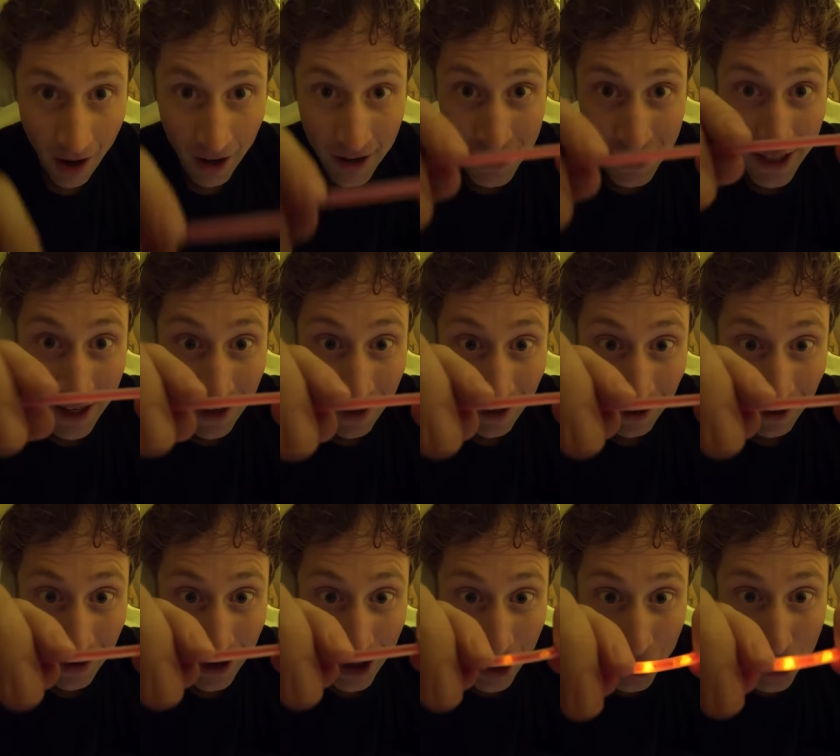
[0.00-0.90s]

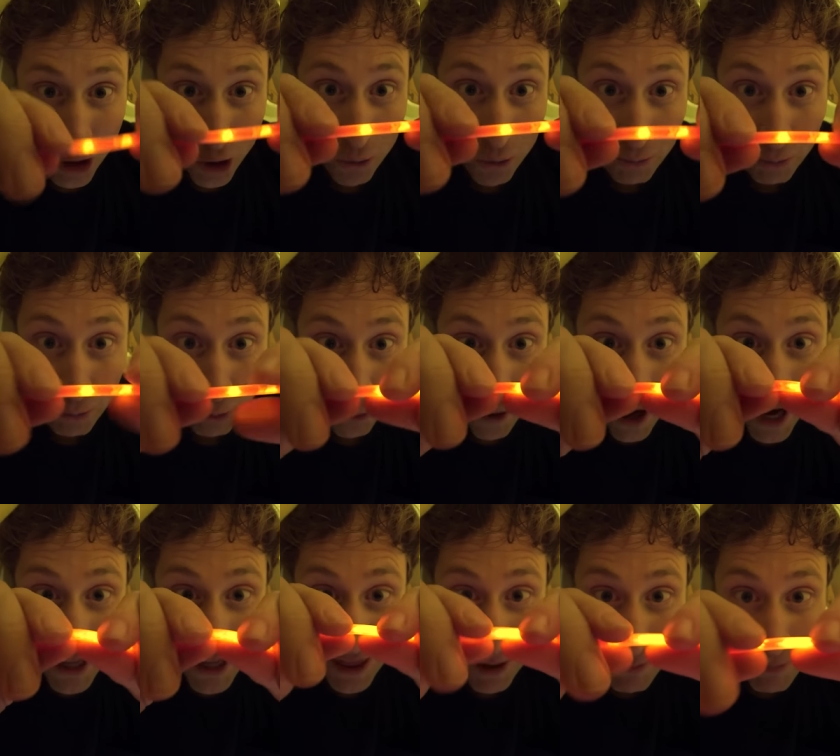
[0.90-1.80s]
until you
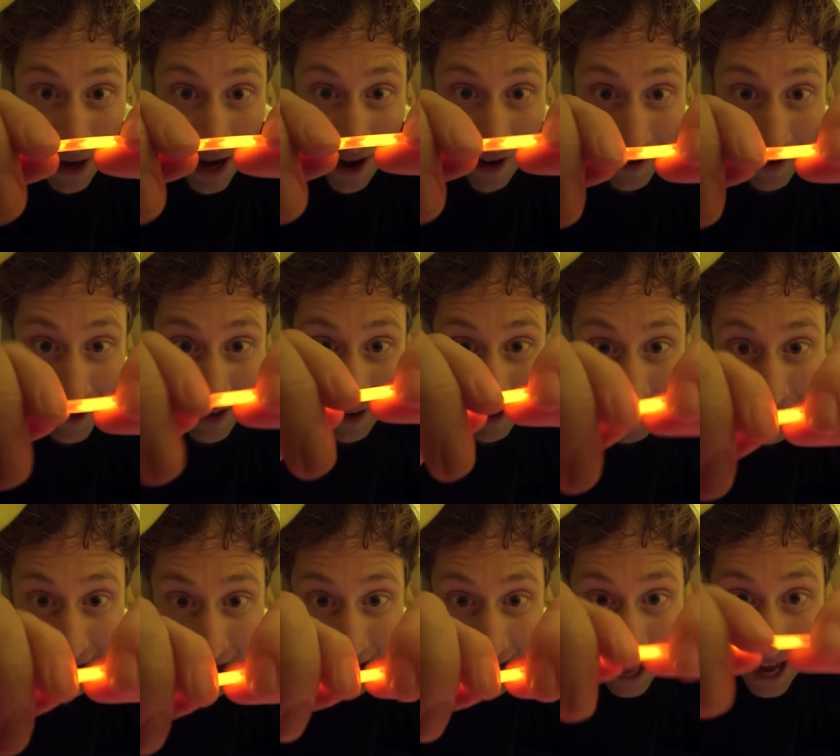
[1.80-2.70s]
break the barrier
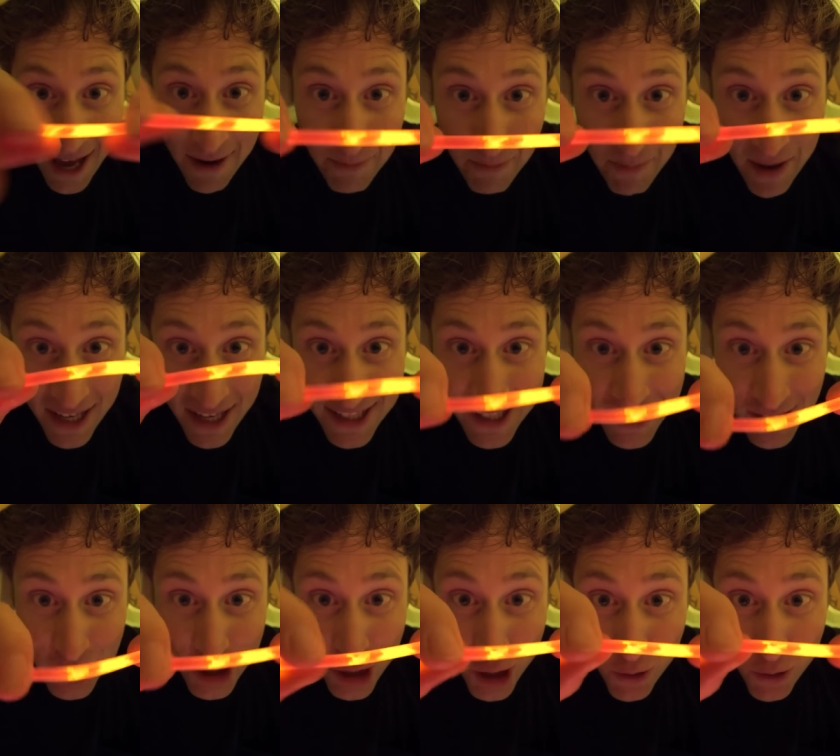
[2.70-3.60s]
and mix the
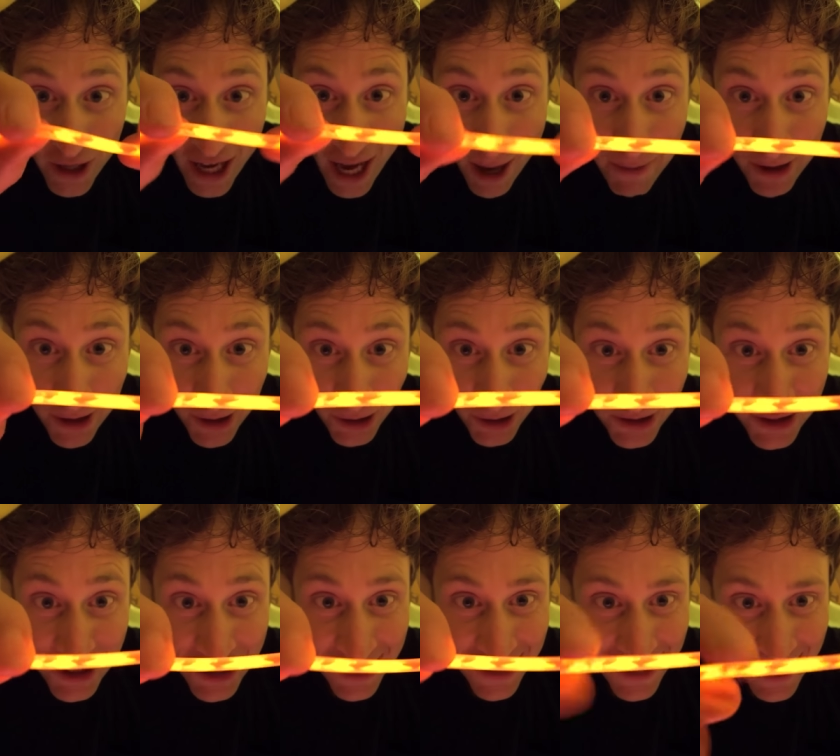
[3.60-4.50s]
two
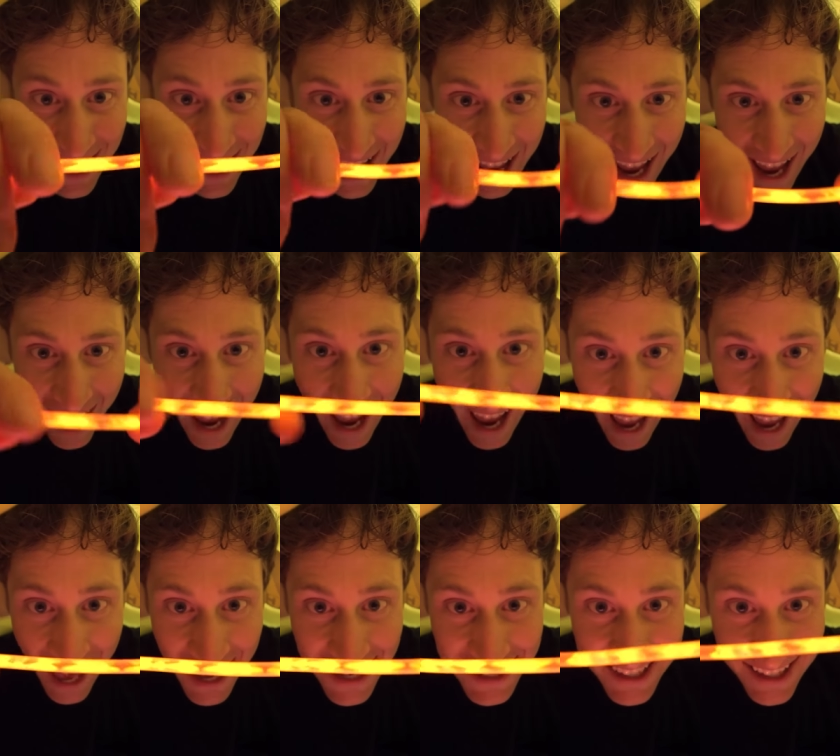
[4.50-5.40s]
chemicals,
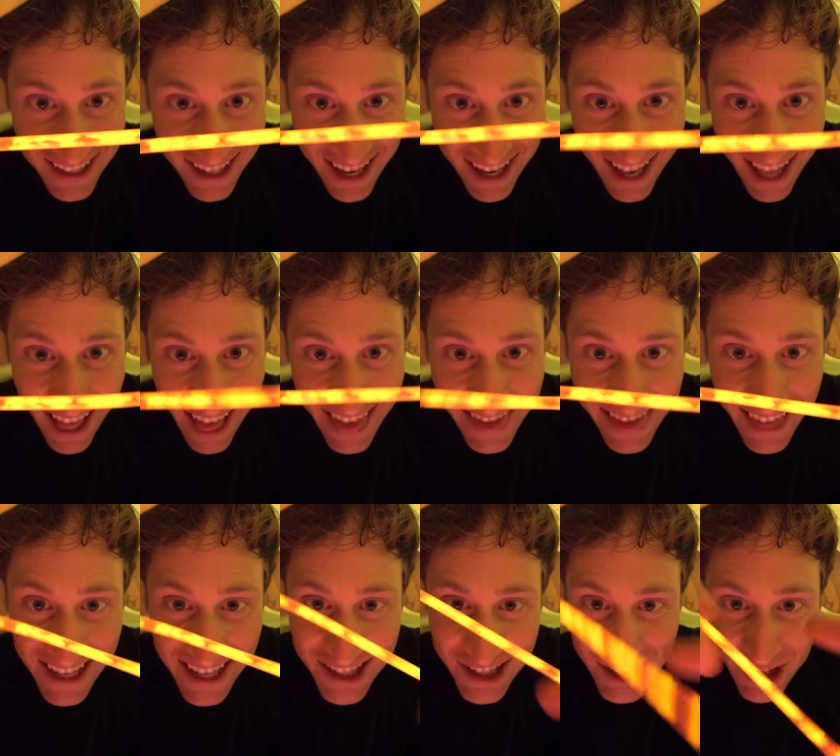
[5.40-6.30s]
and
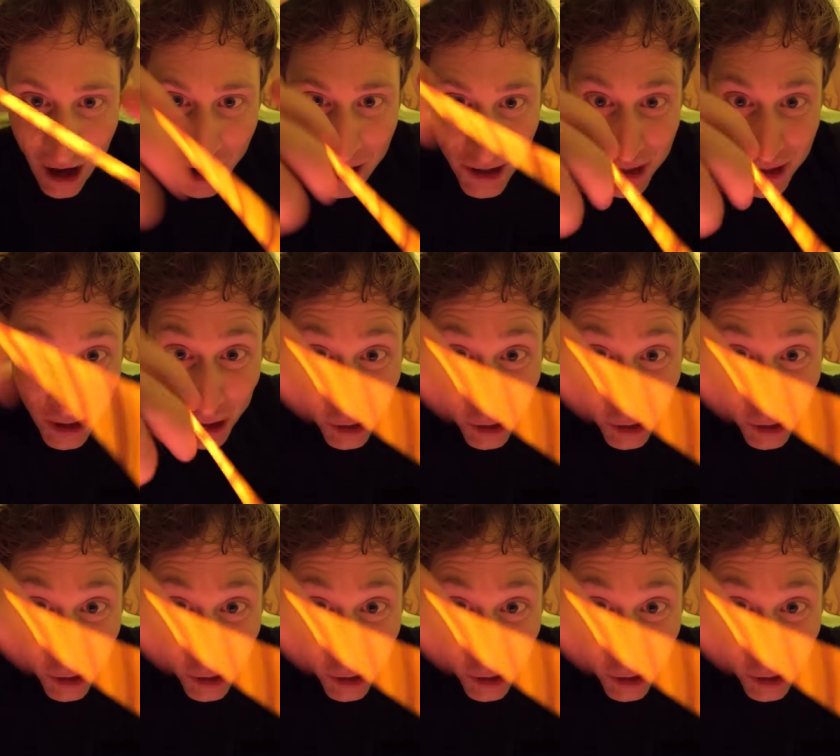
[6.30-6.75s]
they start to